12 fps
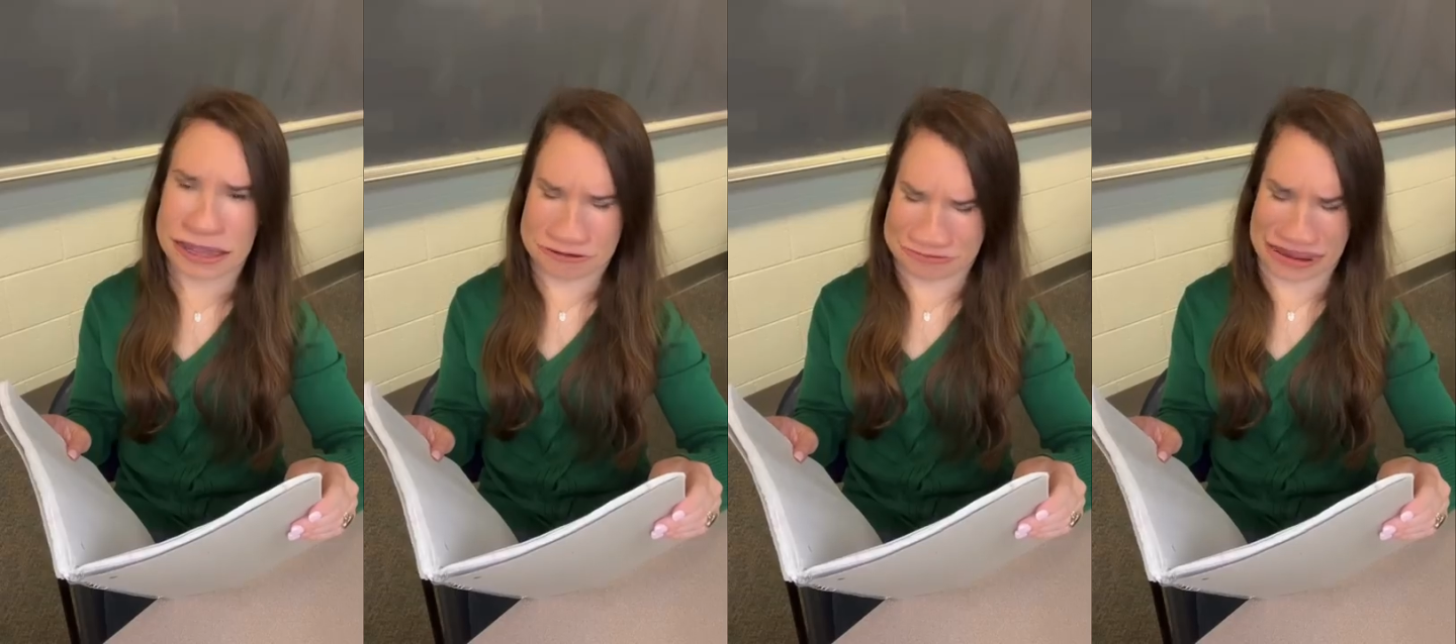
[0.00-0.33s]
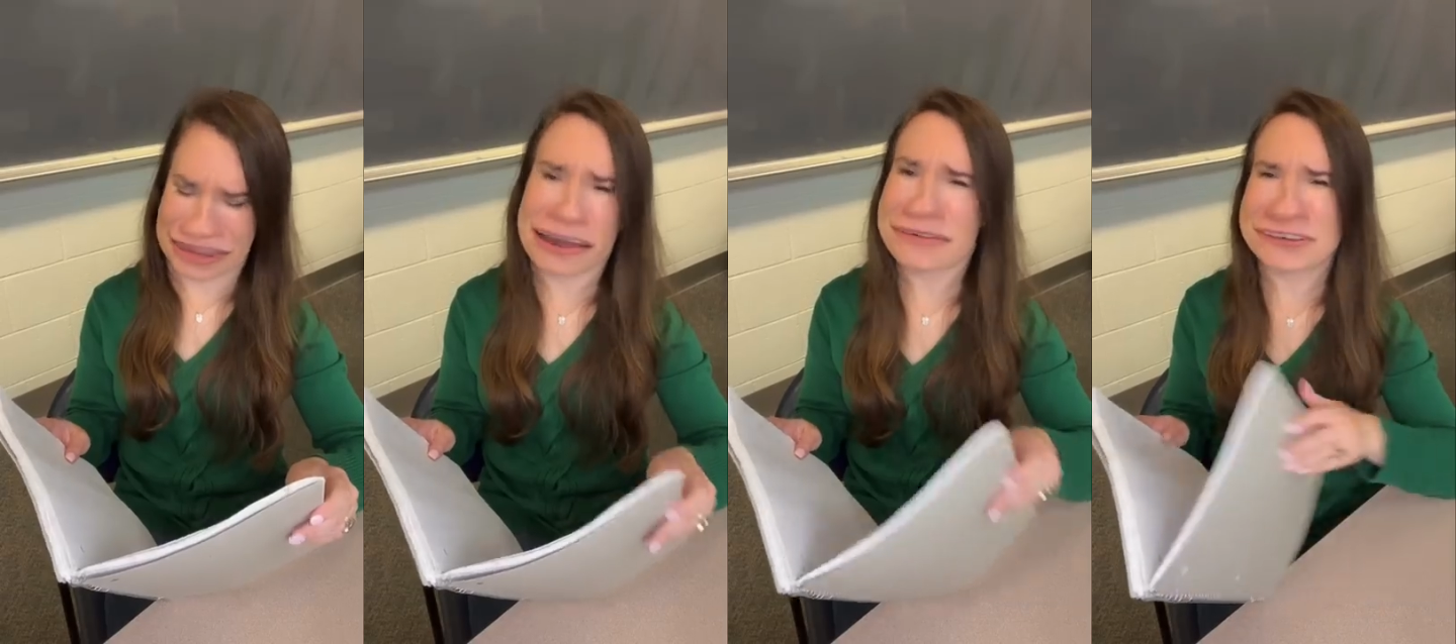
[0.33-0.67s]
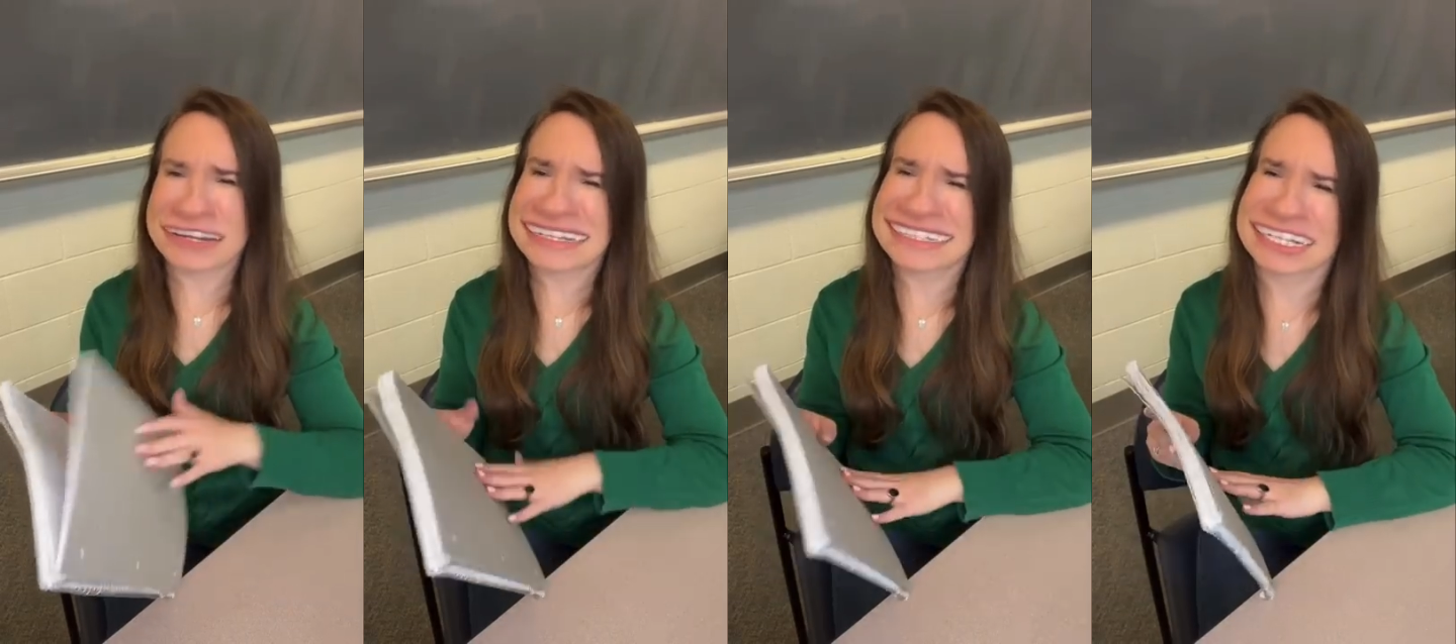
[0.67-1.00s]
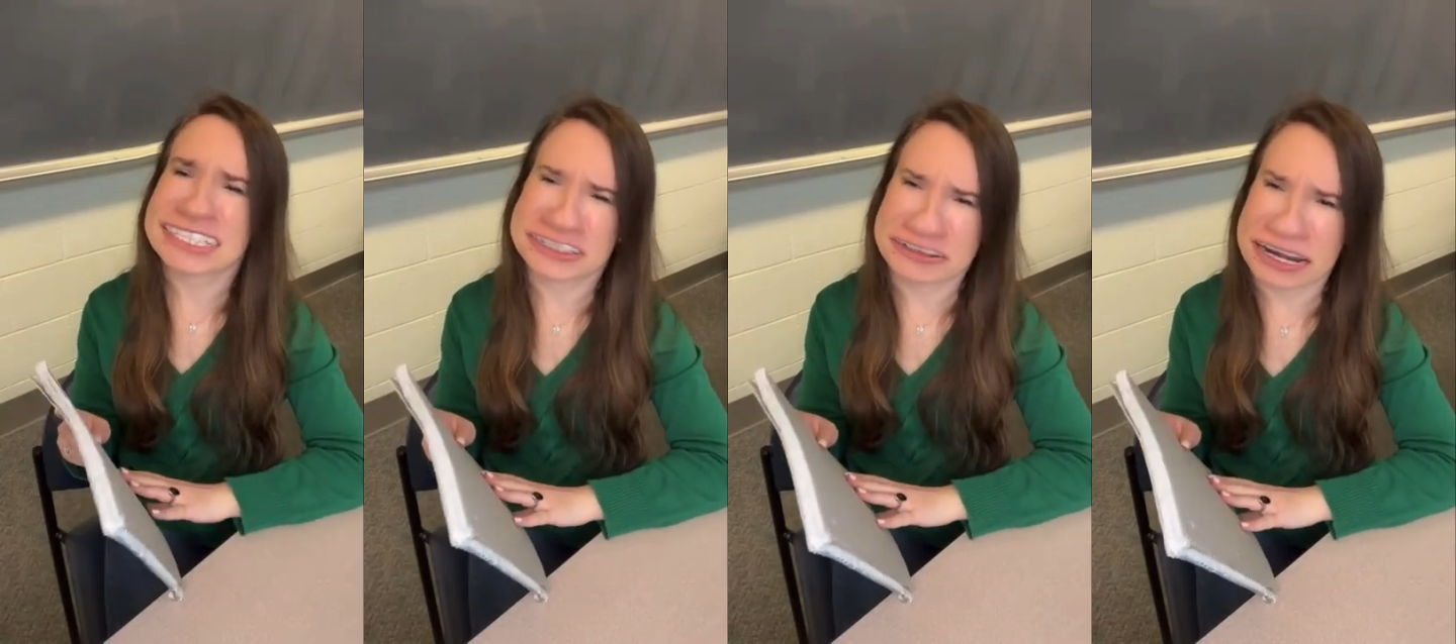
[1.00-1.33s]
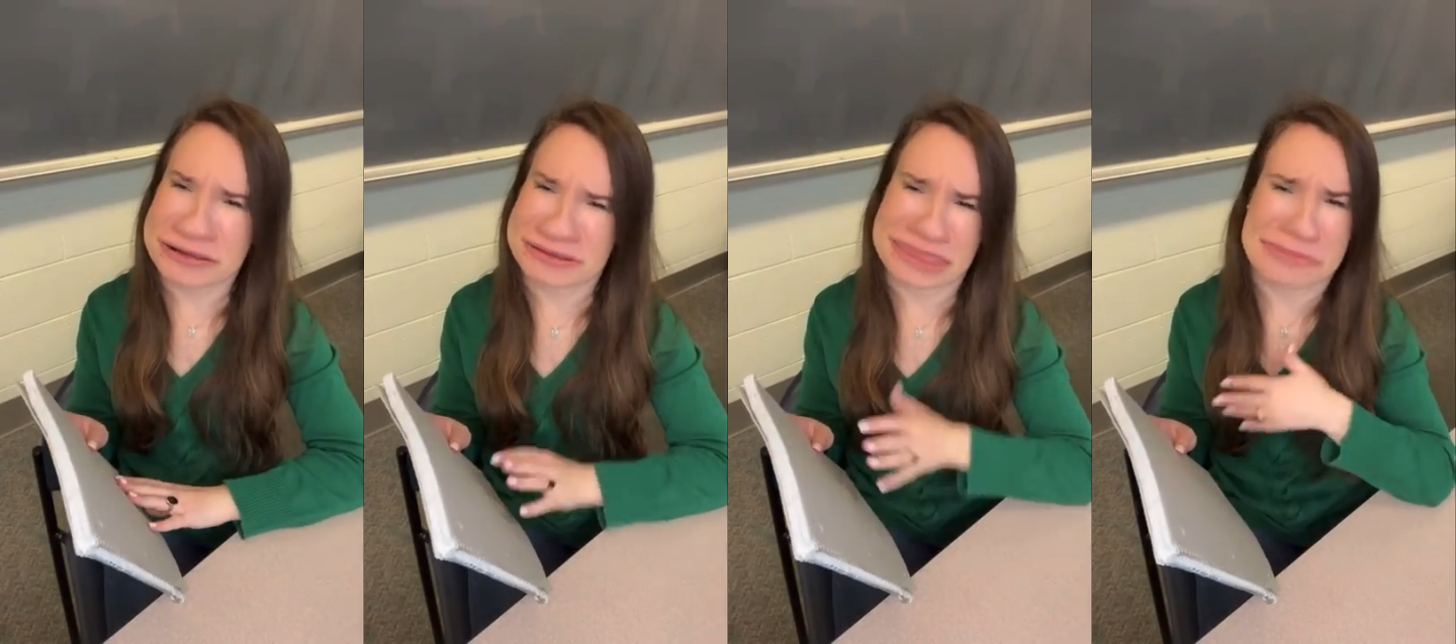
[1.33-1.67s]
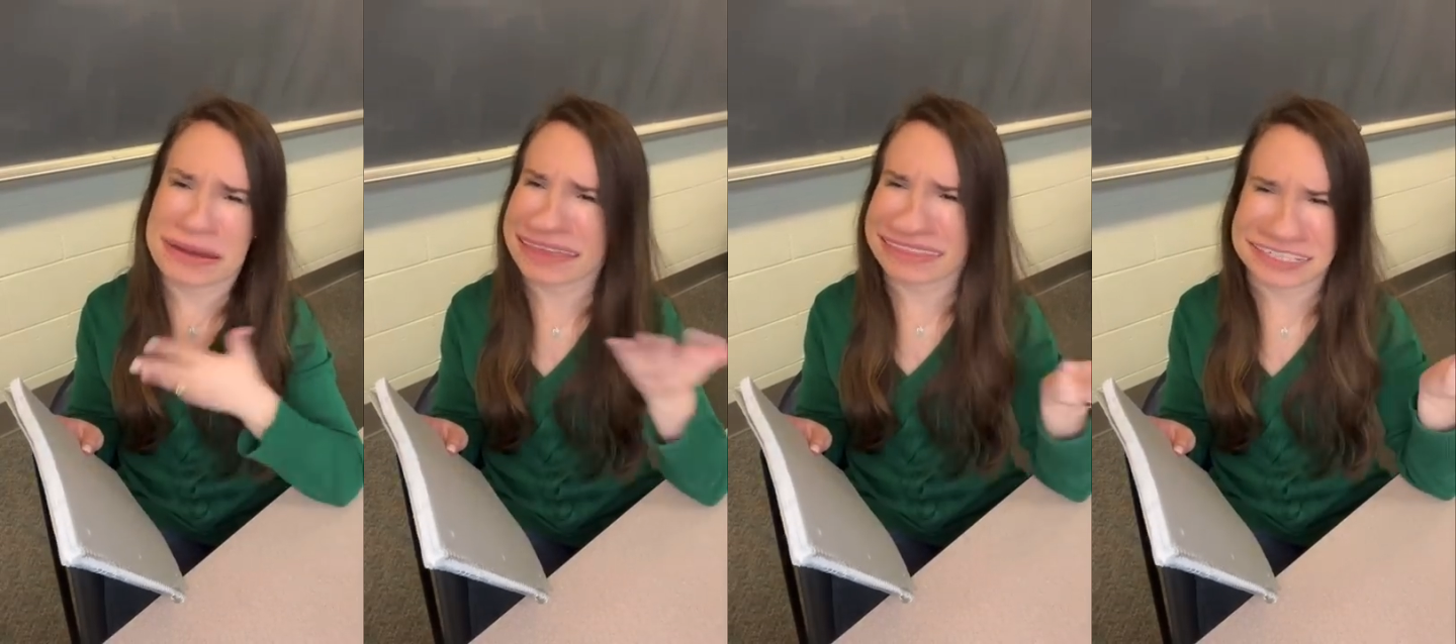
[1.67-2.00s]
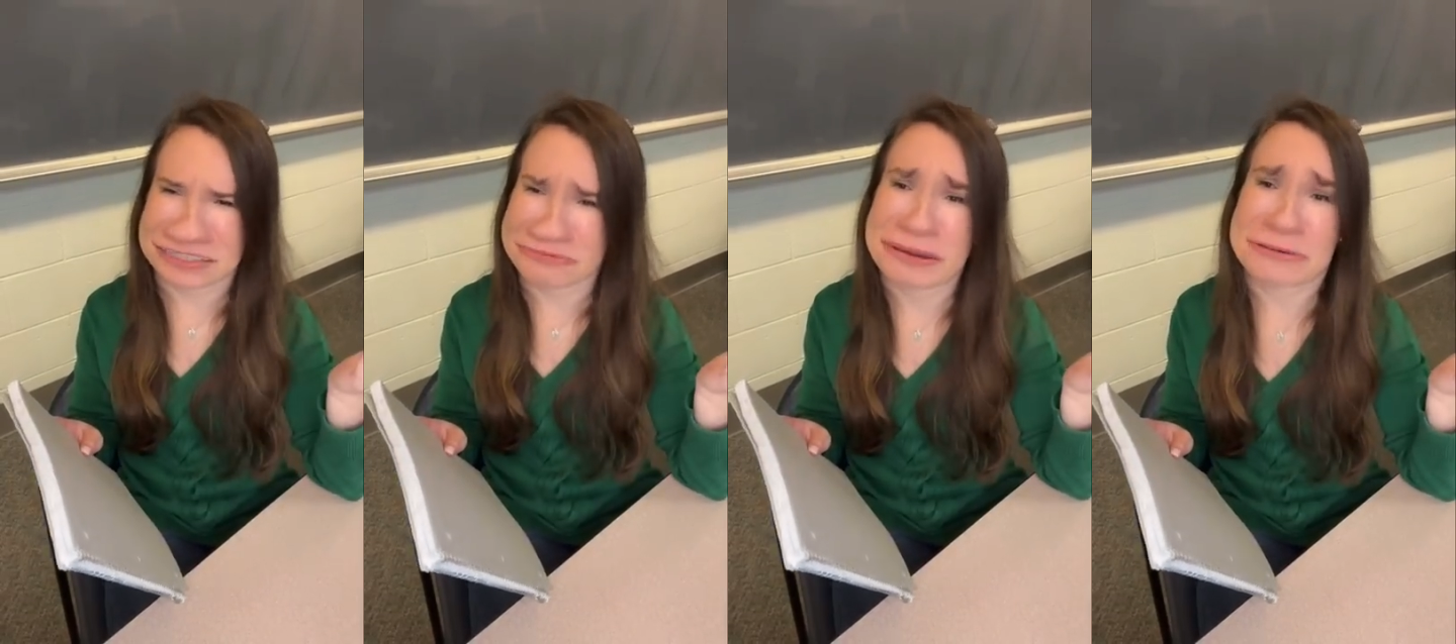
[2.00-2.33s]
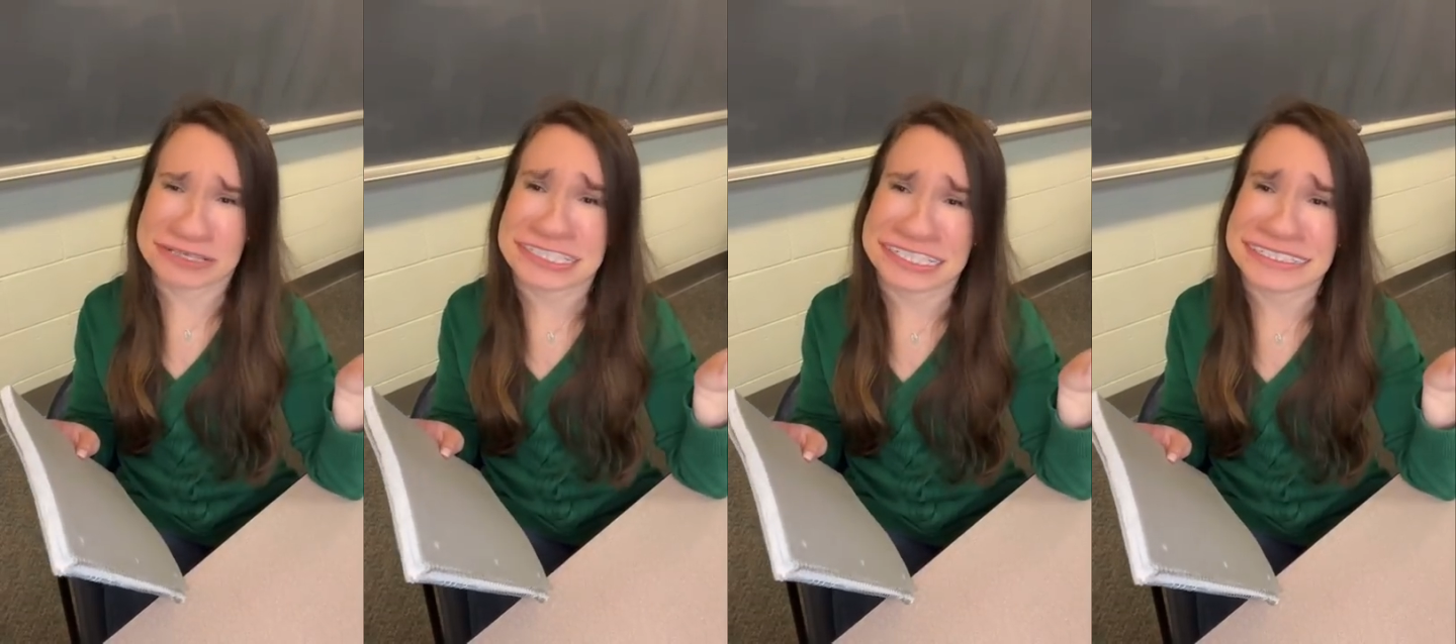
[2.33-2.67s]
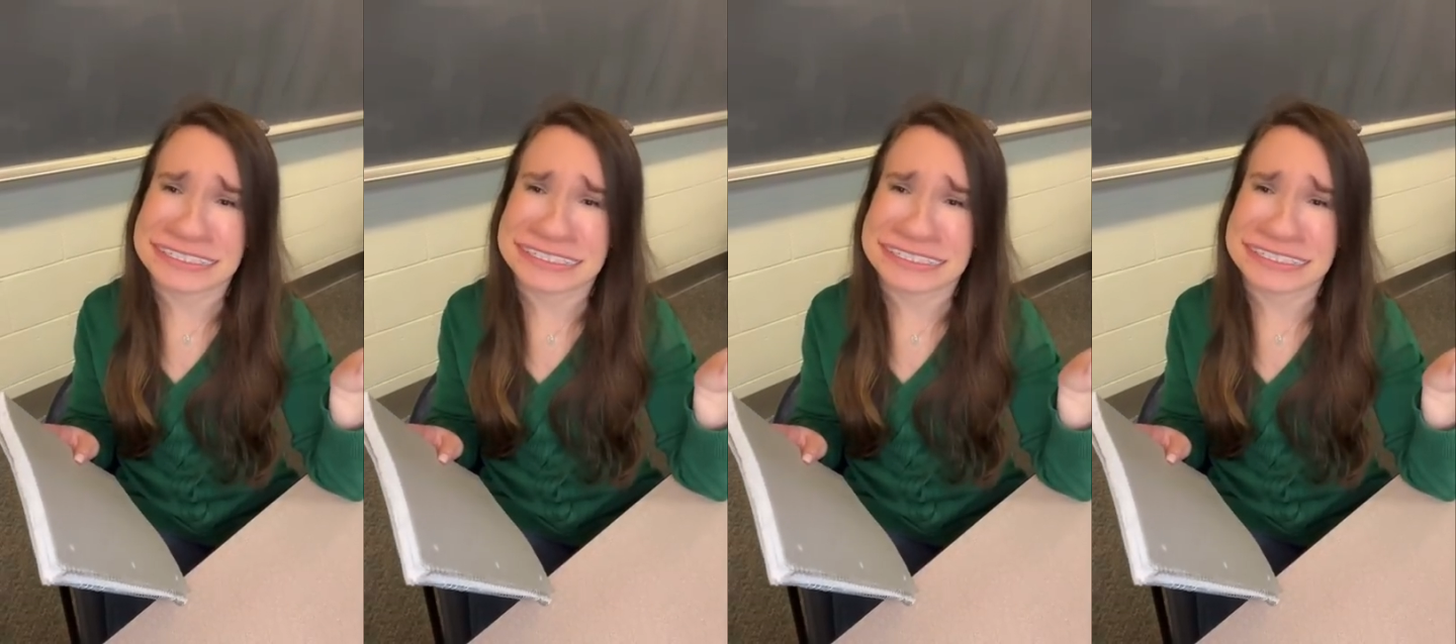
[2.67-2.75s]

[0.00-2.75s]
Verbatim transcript: Oh, I offer kids extra credit when they buy things off my wish